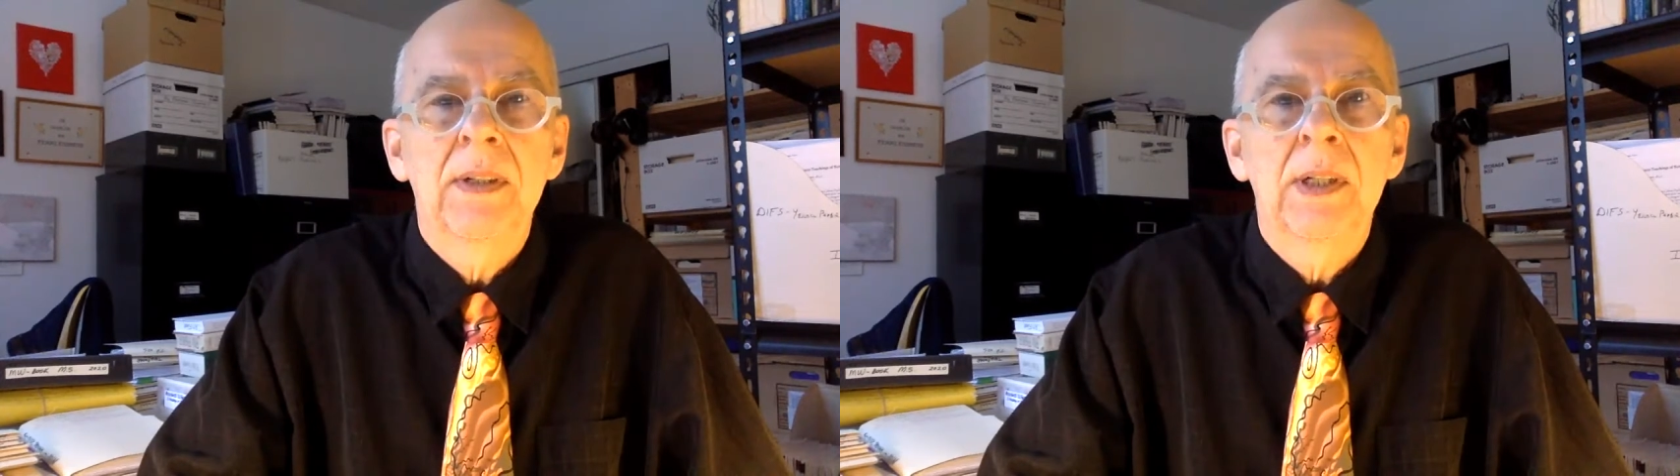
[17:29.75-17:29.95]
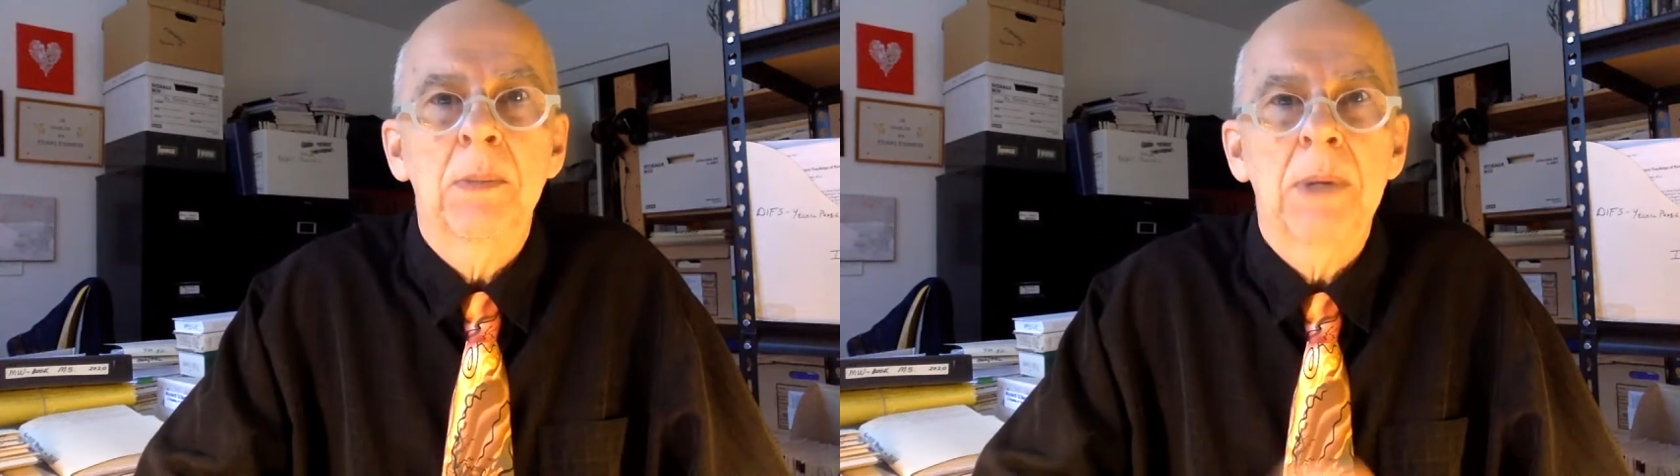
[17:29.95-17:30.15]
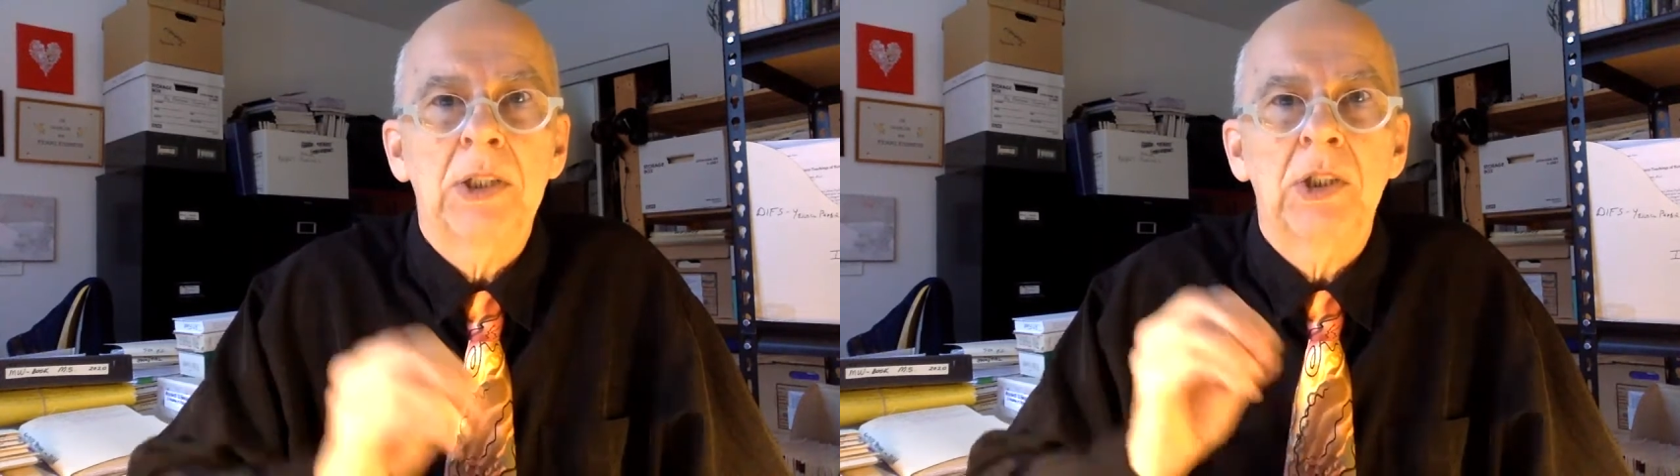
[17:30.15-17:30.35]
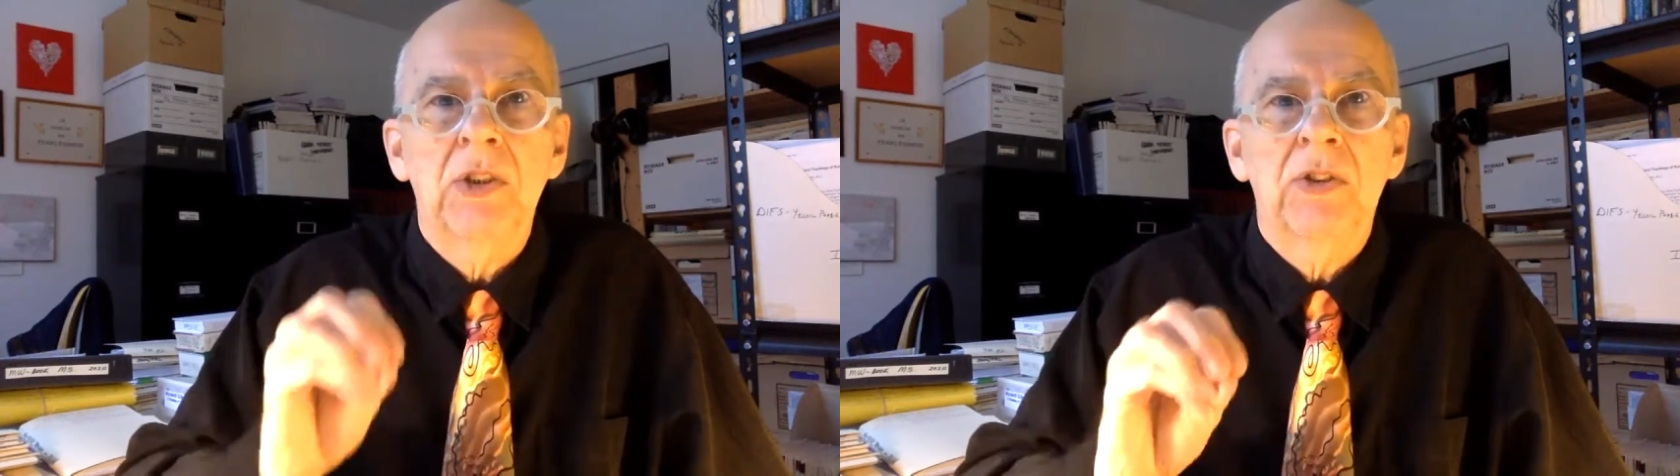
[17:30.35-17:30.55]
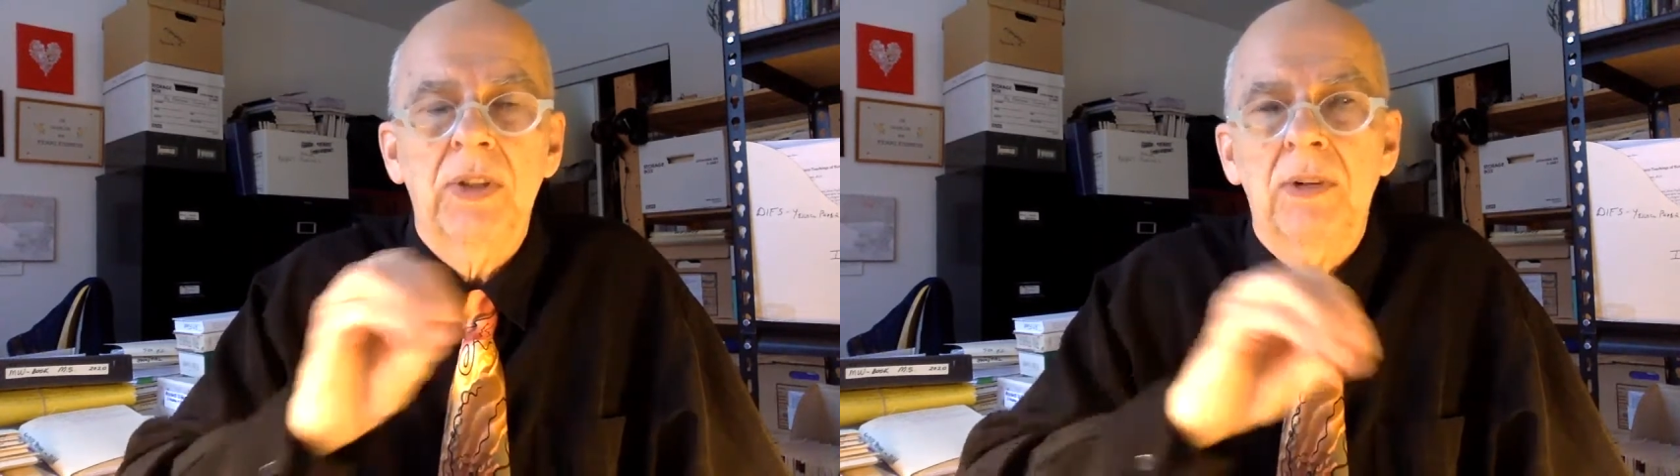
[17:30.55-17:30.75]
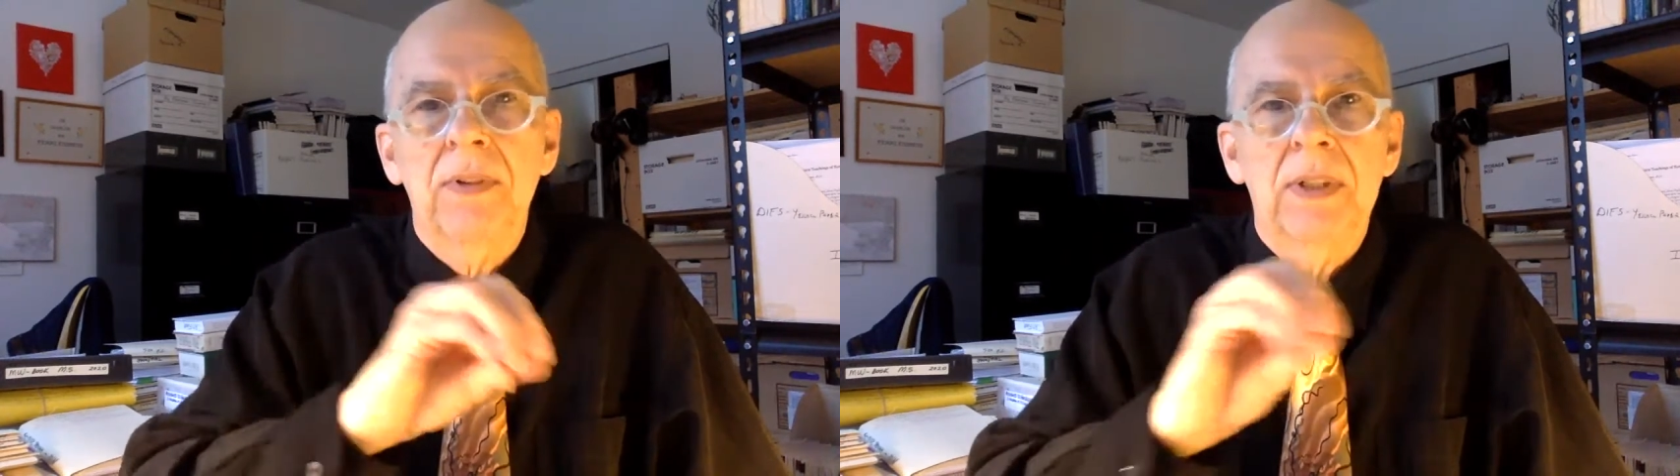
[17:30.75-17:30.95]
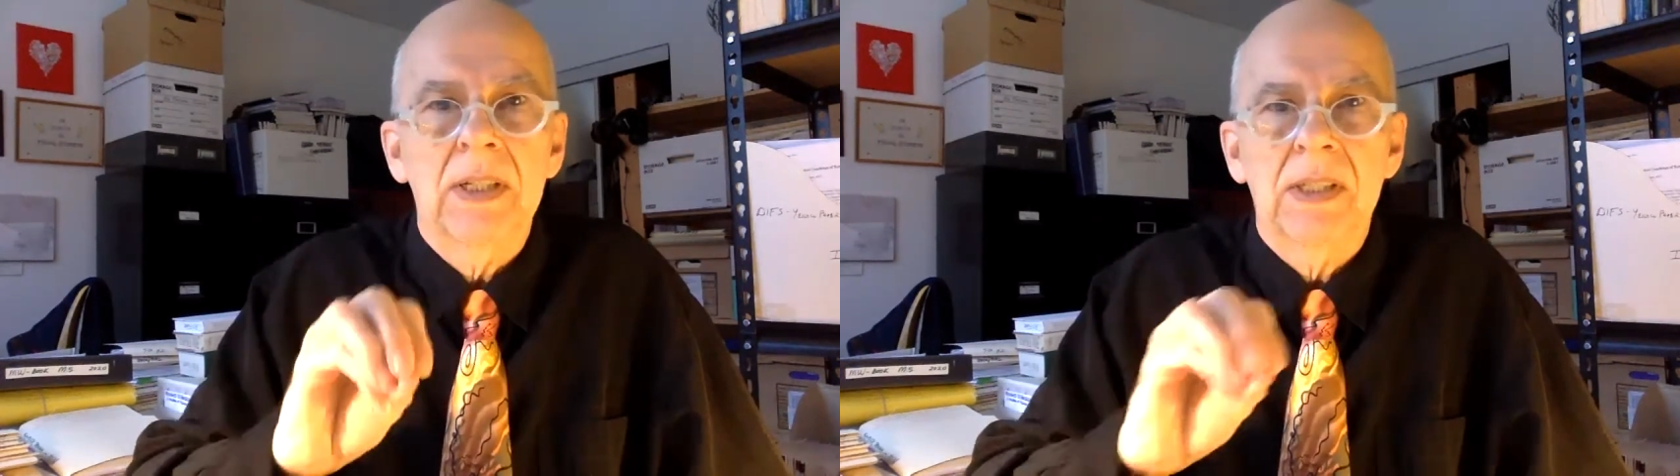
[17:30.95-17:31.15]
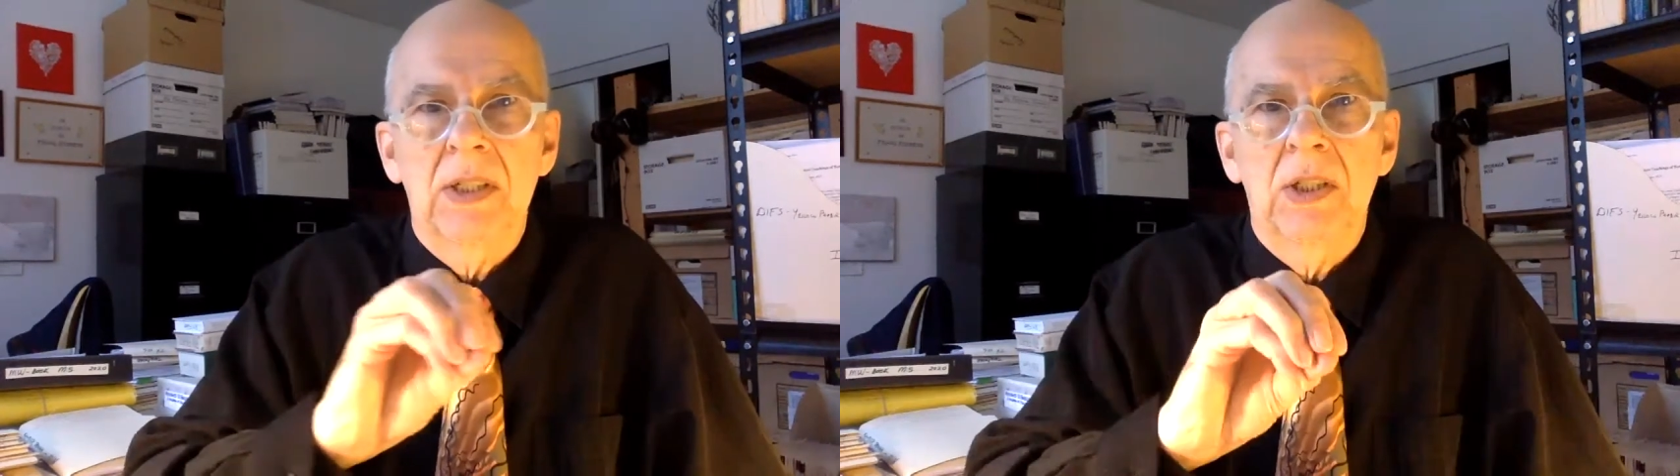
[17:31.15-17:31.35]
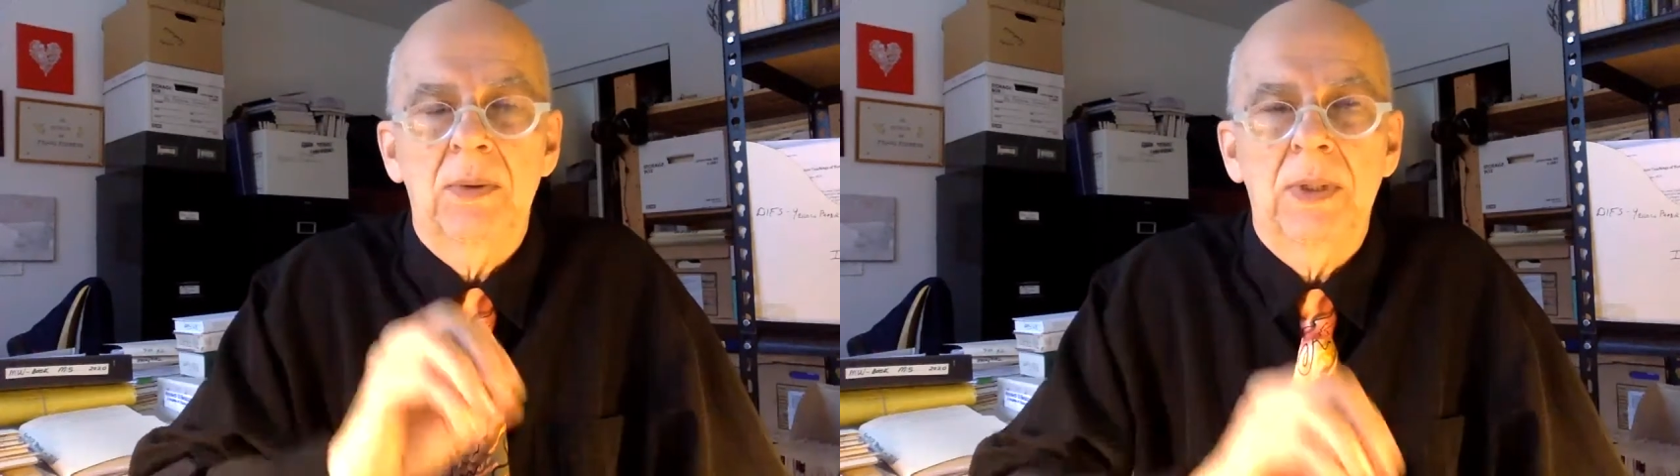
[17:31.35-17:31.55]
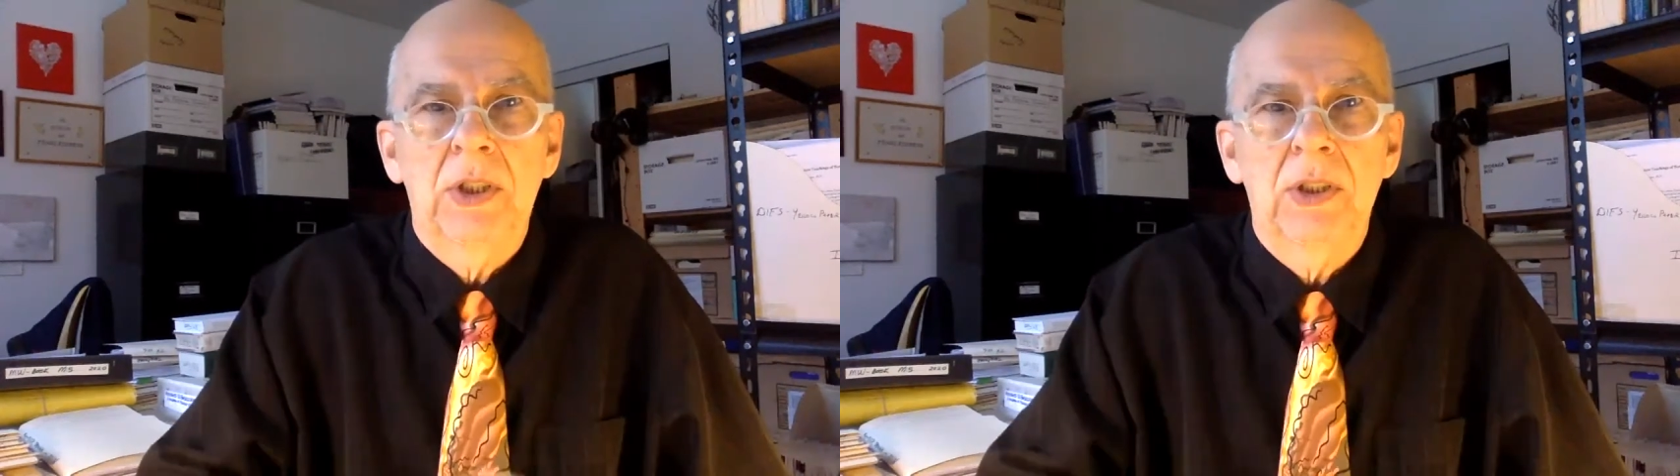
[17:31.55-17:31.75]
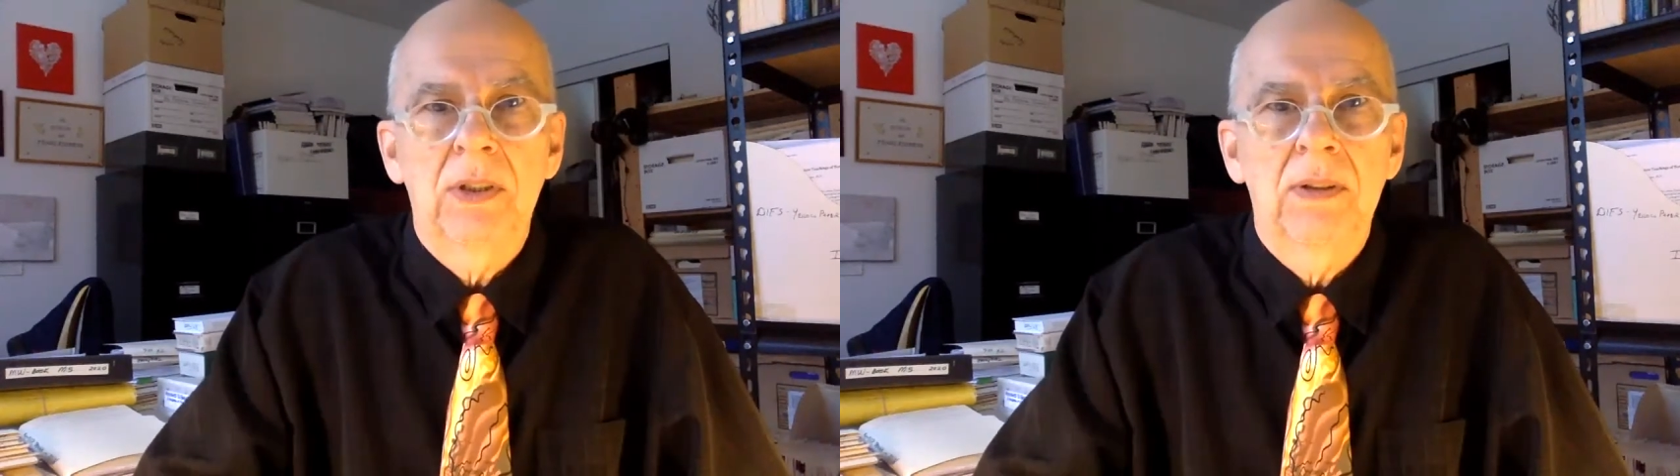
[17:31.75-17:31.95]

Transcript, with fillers: and imagine yourself in that situation.